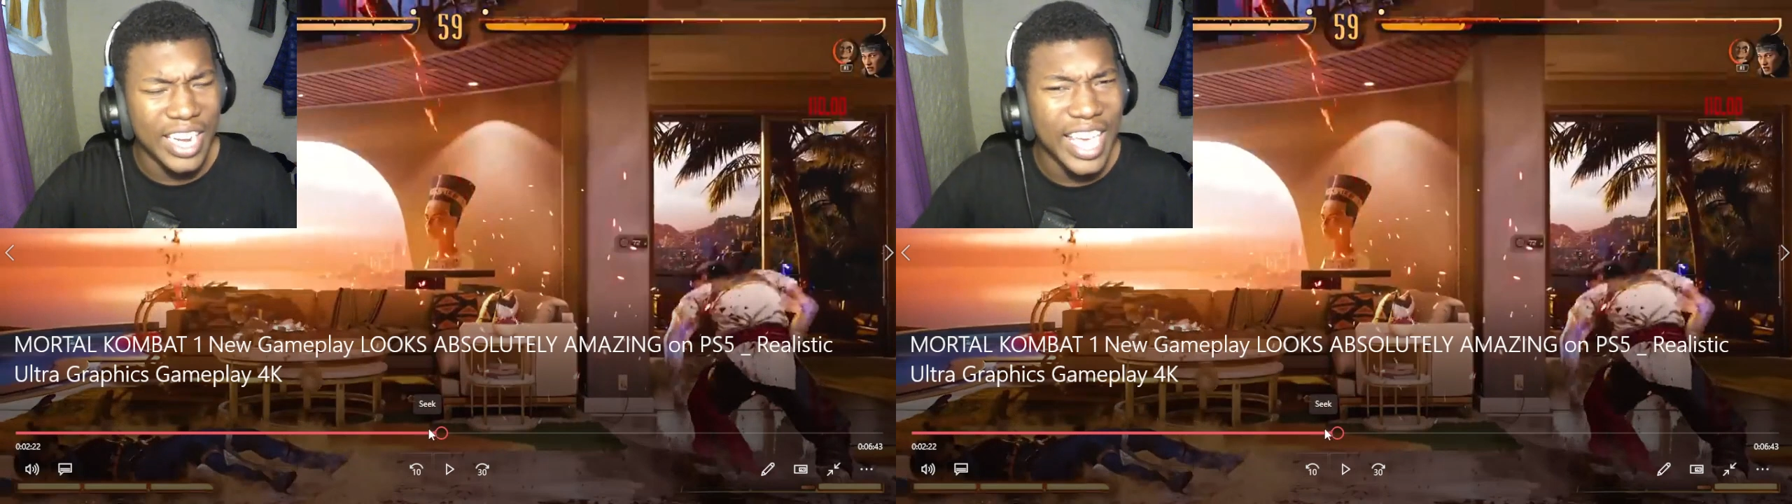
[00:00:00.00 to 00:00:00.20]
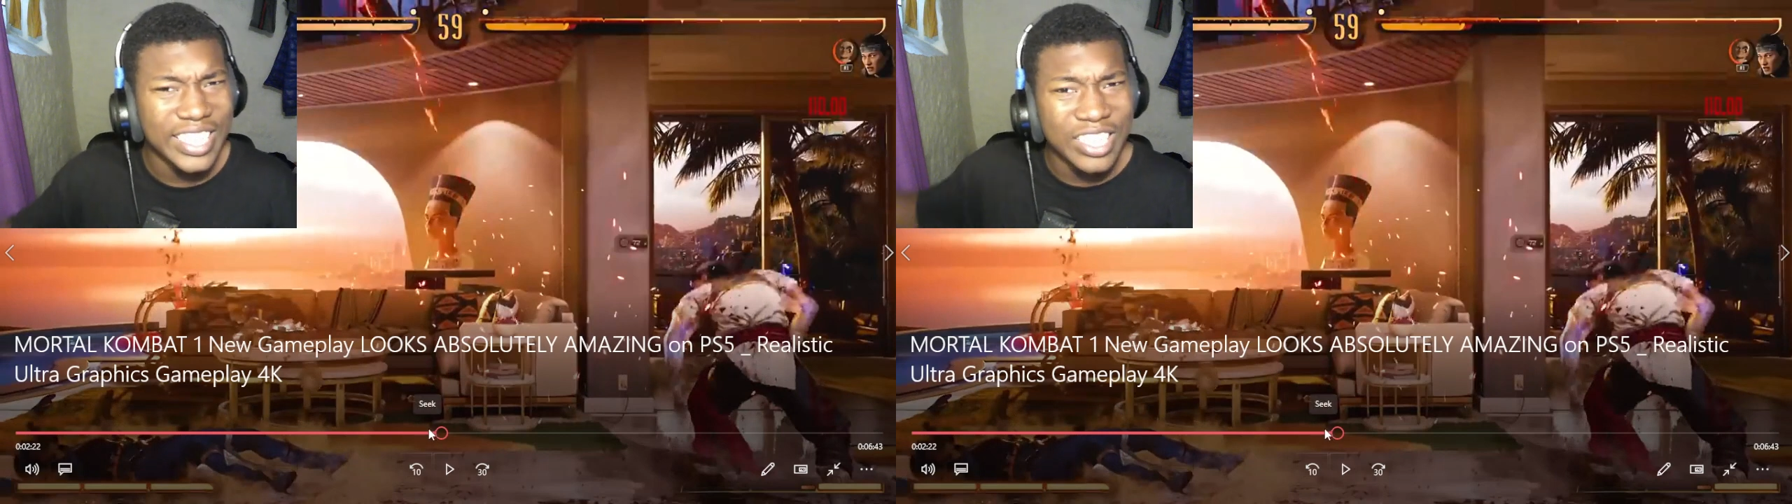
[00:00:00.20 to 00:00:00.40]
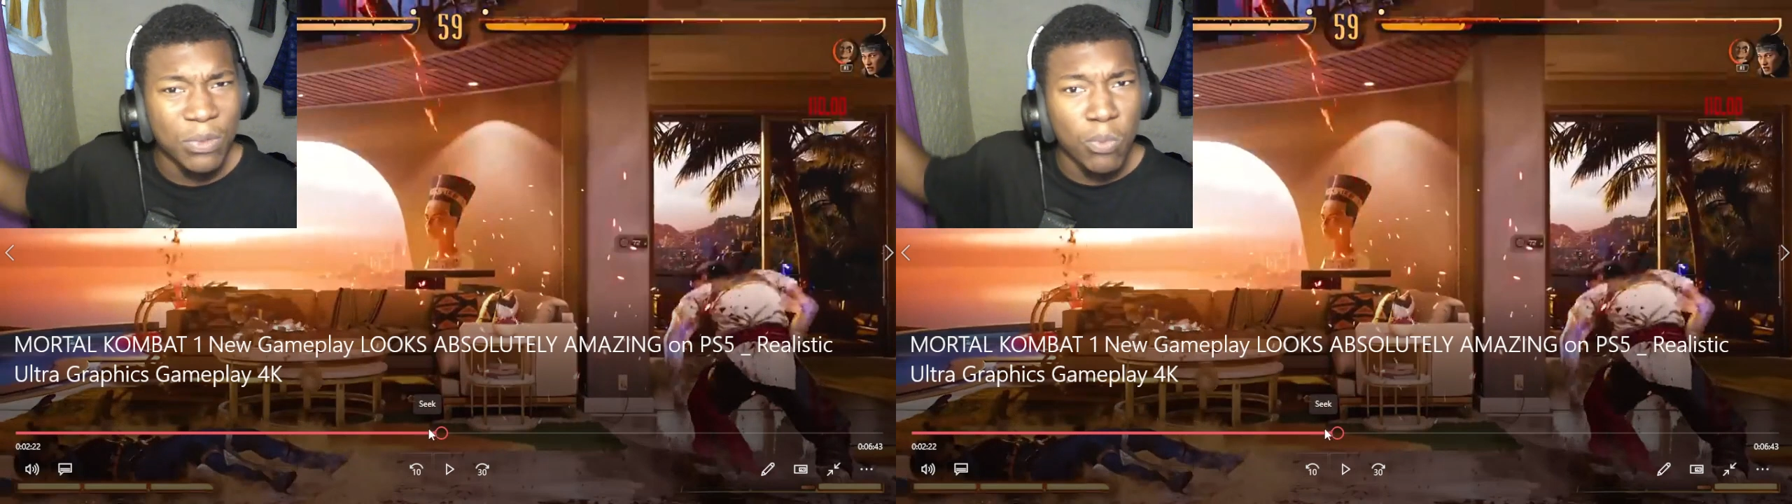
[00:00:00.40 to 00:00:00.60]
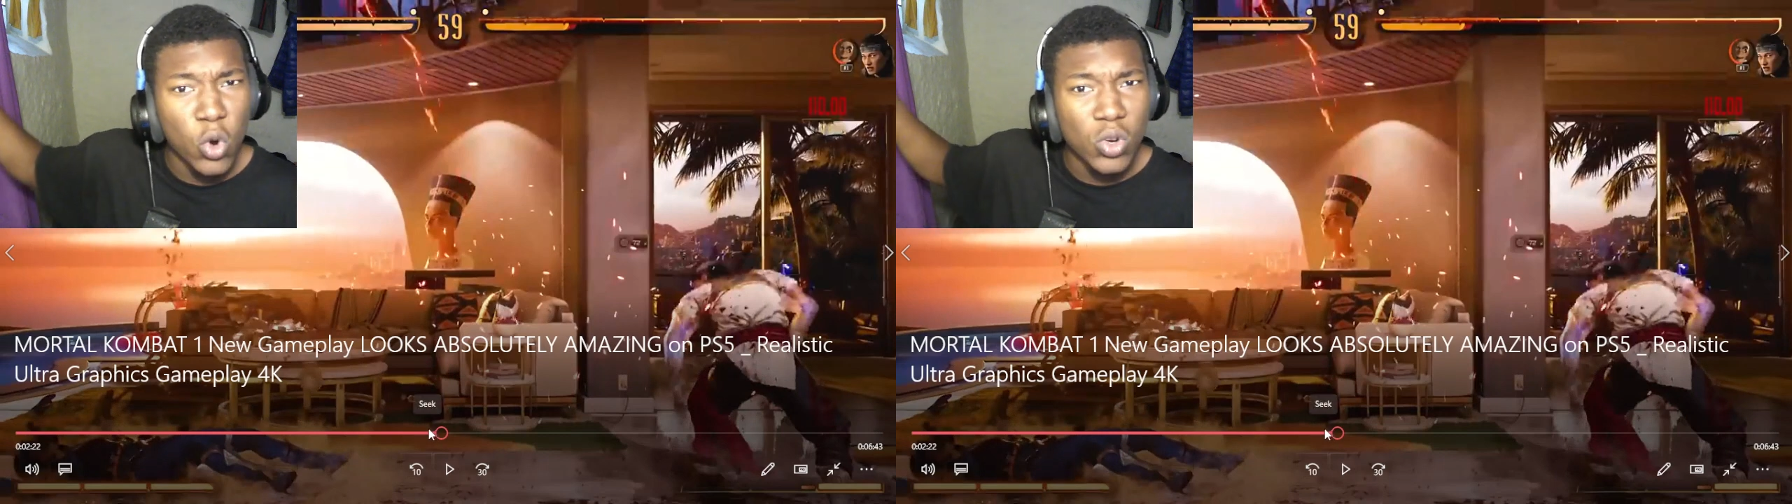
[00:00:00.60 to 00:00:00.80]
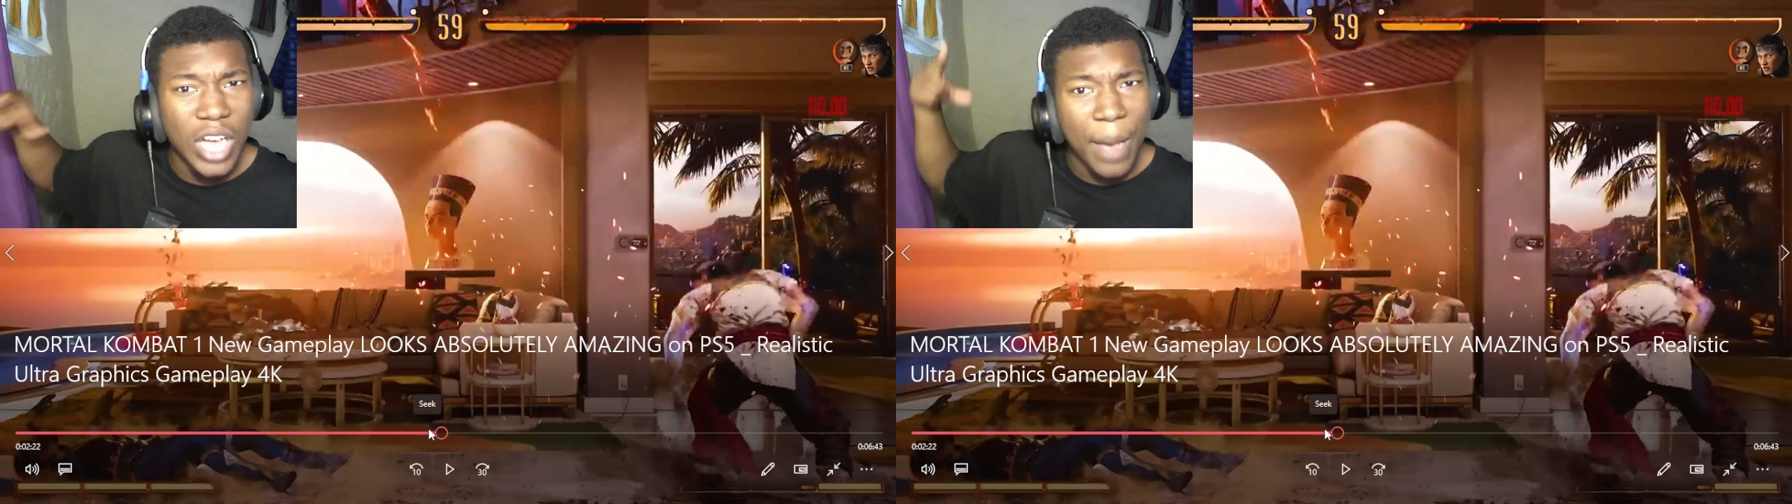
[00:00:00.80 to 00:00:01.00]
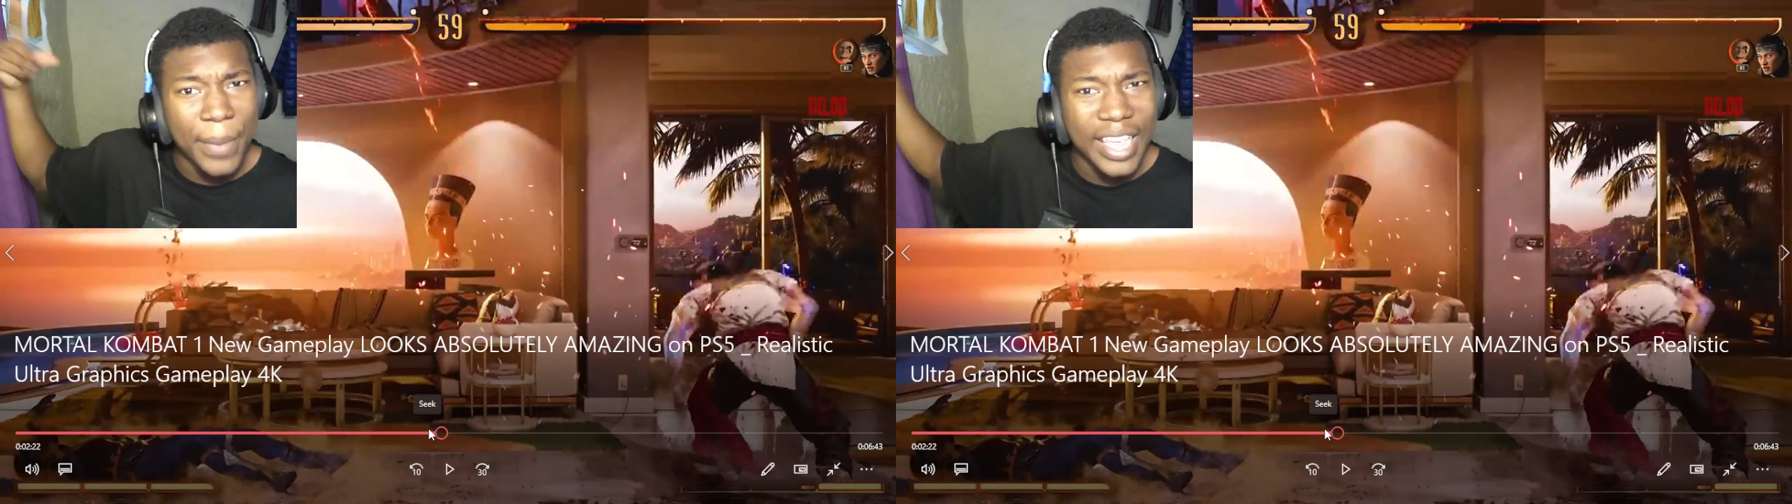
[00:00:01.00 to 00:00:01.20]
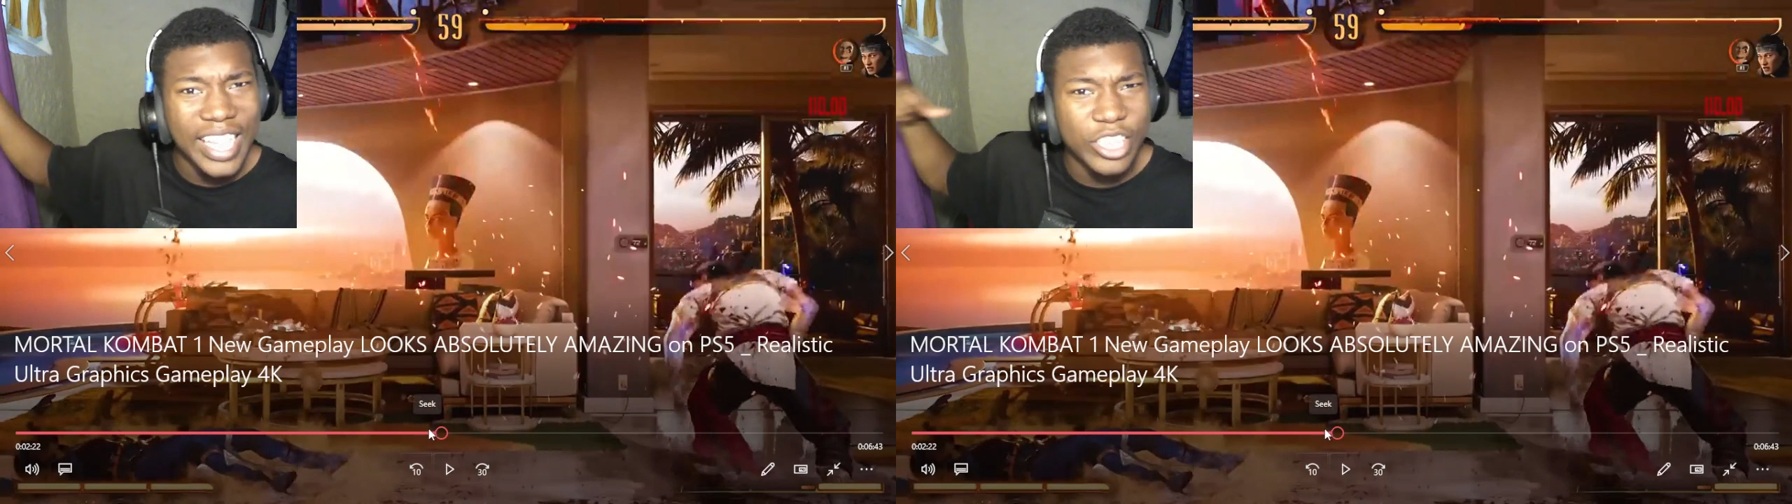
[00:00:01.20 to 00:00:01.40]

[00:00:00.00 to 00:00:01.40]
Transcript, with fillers: and it has like the Mortal Kombat